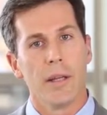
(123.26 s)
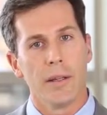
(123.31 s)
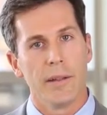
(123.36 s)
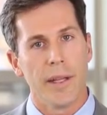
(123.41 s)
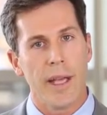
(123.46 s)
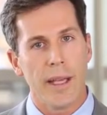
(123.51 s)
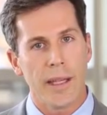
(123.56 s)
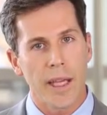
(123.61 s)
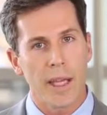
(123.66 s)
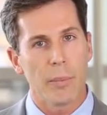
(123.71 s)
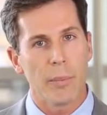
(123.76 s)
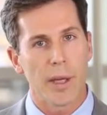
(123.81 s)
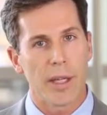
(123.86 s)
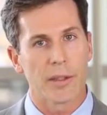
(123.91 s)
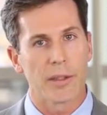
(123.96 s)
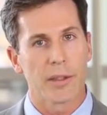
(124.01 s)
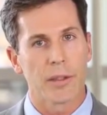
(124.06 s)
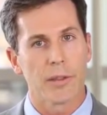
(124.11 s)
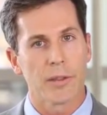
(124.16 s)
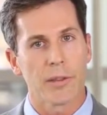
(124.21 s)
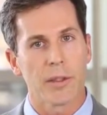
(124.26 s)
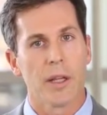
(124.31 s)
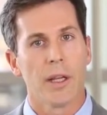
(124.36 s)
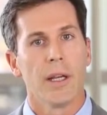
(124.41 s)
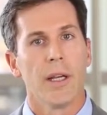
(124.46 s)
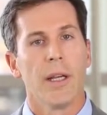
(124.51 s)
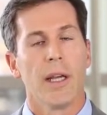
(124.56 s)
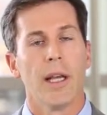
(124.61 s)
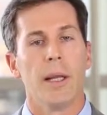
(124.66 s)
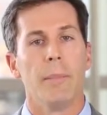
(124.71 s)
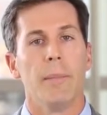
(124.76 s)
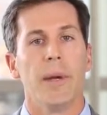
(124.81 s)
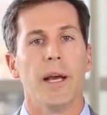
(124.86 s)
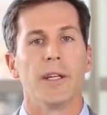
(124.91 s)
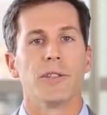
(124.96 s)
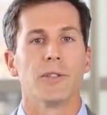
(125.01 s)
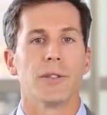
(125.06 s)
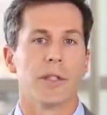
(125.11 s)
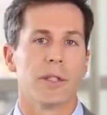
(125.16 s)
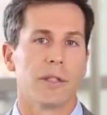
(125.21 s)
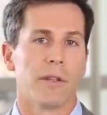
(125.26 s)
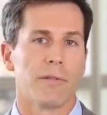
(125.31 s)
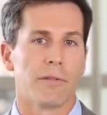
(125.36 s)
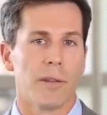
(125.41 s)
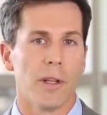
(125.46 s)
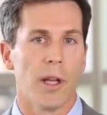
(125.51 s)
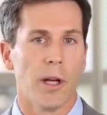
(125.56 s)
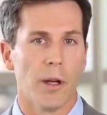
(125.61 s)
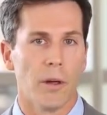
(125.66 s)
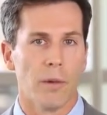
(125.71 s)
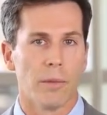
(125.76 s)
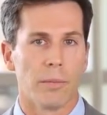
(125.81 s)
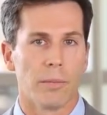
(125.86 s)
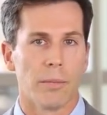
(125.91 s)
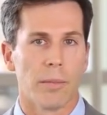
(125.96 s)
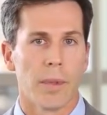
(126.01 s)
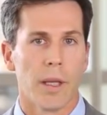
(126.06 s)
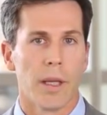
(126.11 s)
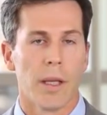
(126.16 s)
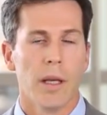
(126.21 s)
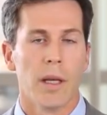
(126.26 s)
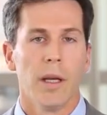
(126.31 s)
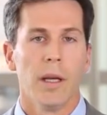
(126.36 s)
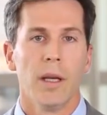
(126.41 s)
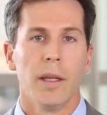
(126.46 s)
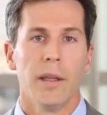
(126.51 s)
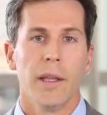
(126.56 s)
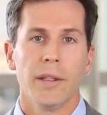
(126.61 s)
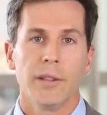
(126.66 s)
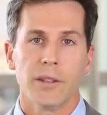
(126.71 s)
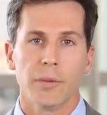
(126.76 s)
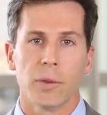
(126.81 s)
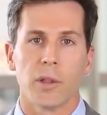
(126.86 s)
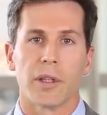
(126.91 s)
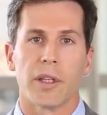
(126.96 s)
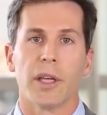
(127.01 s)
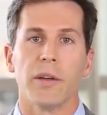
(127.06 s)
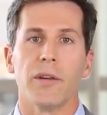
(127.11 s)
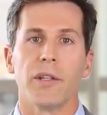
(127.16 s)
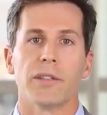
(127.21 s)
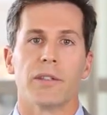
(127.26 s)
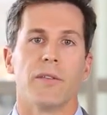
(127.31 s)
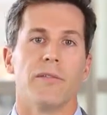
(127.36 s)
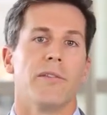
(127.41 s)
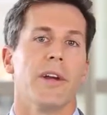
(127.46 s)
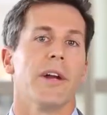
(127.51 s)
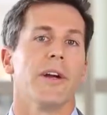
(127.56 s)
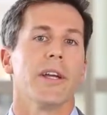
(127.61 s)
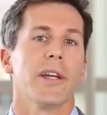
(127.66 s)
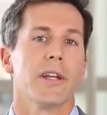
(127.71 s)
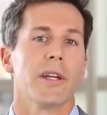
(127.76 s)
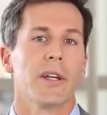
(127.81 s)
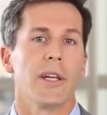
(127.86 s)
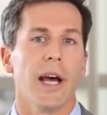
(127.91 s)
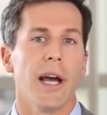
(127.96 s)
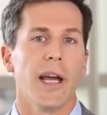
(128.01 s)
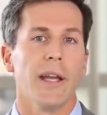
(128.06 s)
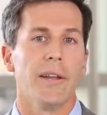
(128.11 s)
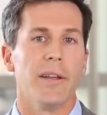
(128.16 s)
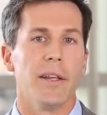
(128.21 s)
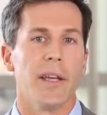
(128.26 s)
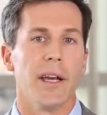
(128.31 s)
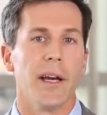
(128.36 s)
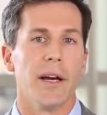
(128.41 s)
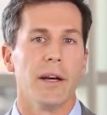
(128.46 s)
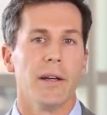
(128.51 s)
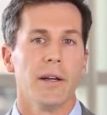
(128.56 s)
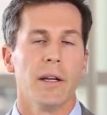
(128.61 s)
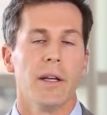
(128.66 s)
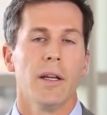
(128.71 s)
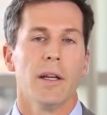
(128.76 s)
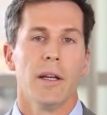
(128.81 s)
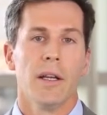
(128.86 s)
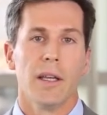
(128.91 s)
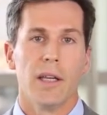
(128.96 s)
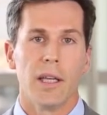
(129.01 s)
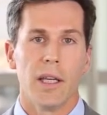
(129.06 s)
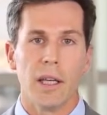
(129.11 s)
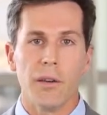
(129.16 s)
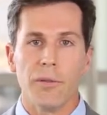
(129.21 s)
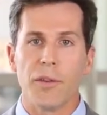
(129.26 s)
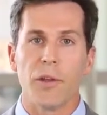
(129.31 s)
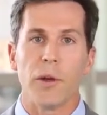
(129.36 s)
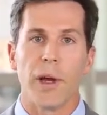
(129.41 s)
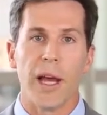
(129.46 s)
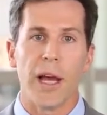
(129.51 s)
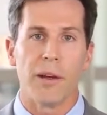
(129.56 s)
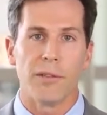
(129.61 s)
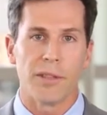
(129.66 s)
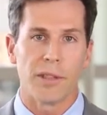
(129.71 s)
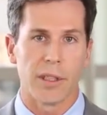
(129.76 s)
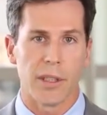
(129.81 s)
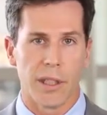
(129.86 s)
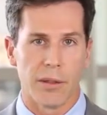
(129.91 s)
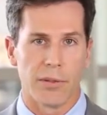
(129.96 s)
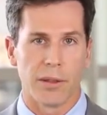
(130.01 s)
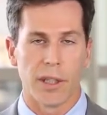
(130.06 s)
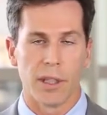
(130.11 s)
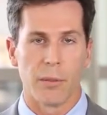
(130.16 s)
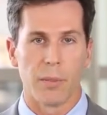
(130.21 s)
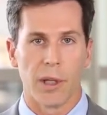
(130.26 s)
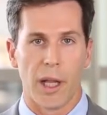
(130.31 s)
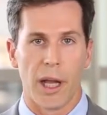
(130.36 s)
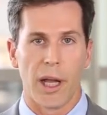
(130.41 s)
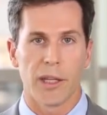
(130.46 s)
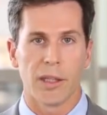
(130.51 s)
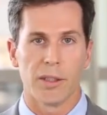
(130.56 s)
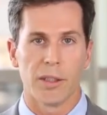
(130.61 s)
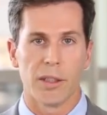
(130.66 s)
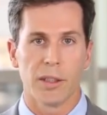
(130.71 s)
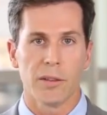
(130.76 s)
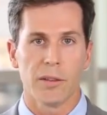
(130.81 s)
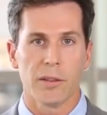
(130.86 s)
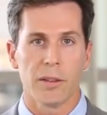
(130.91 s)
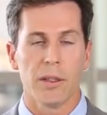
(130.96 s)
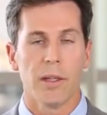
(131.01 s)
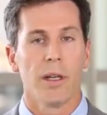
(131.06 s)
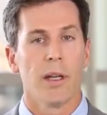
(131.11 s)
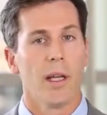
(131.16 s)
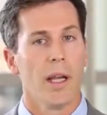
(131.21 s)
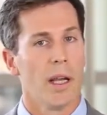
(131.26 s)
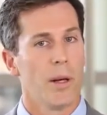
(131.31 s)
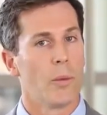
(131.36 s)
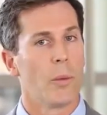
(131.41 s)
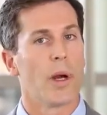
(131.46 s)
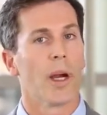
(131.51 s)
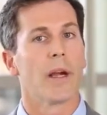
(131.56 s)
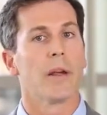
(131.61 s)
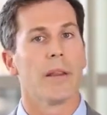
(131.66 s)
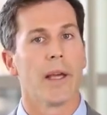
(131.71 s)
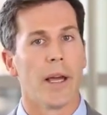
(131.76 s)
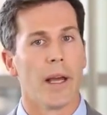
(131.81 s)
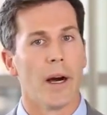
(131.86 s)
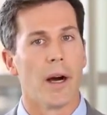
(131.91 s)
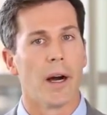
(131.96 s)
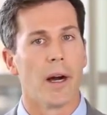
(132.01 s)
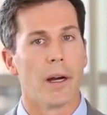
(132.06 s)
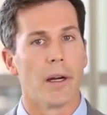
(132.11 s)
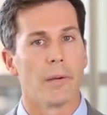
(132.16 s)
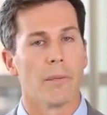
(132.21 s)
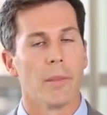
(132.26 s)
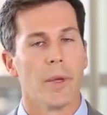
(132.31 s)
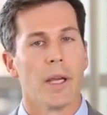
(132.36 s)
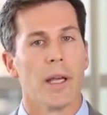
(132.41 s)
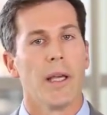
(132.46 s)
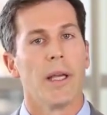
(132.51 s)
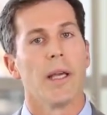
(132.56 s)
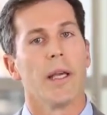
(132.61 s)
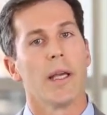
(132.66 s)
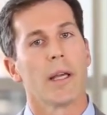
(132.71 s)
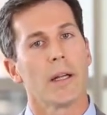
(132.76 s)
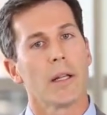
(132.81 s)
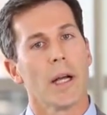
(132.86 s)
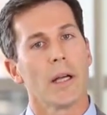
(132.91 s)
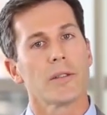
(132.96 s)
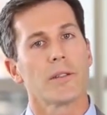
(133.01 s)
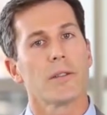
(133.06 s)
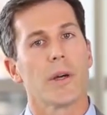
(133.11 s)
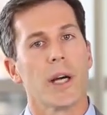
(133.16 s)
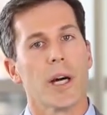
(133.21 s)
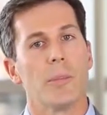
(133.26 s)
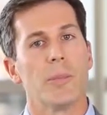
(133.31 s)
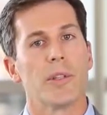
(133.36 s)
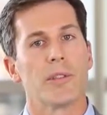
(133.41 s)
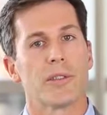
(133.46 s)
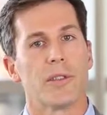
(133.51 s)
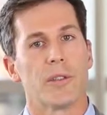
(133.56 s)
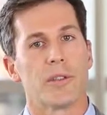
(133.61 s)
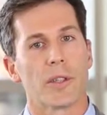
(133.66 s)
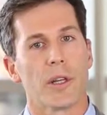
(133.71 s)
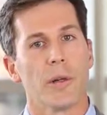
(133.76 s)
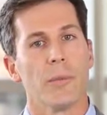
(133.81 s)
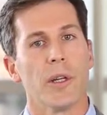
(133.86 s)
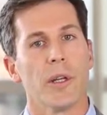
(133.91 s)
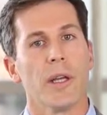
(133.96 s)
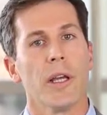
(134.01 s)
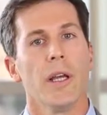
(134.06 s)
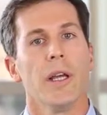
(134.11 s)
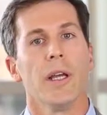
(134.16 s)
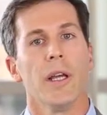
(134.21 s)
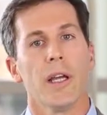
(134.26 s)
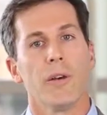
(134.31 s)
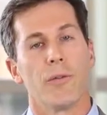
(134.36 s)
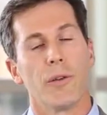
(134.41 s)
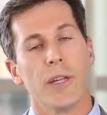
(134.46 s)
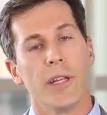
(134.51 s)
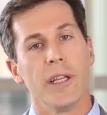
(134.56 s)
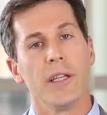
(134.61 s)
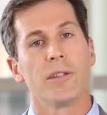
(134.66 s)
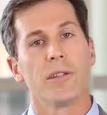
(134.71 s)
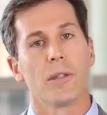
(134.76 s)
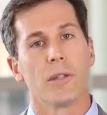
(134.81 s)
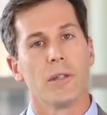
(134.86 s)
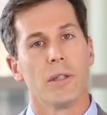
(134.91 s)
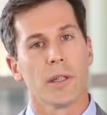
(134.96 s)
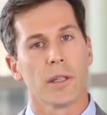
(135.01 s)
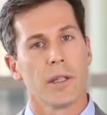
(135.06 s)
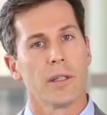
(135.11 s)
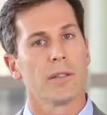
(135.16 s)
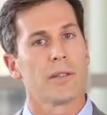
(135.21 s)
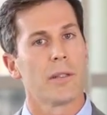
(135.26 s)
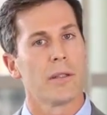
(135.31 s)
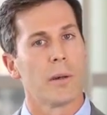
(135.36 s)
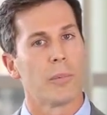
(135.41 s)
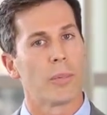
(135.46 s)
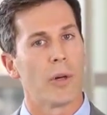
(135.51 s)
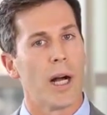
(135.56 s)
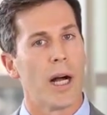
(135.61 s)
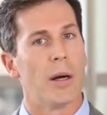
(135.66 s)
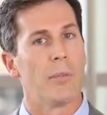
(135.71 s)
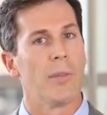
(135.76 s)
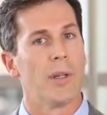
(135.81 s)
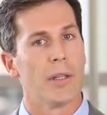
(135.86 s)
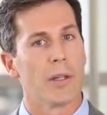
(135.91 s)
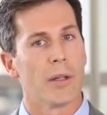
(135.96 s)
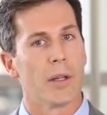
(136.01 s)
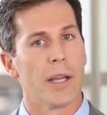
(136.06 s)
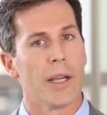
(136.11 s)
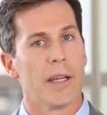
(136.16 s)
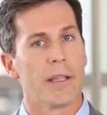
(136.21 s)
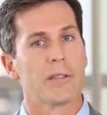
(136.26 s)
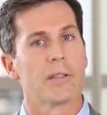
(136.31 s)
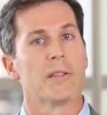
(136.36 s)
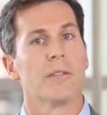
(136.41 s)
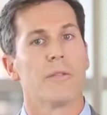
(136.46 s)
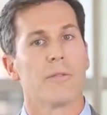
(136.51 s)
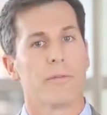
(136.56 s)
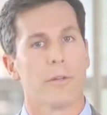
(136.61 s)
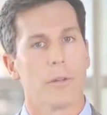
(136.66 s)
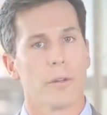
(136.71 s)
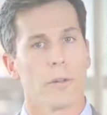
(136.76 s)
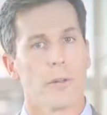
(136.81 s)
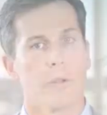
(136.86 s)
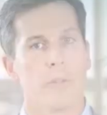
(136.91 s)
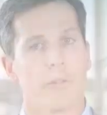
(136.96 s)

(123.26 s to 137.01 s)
taking pictures and measuring the flow. This will give us a very good idea if you have significant blockages and where they are. It'll also help us determine if we need to look into the problem in your legs further.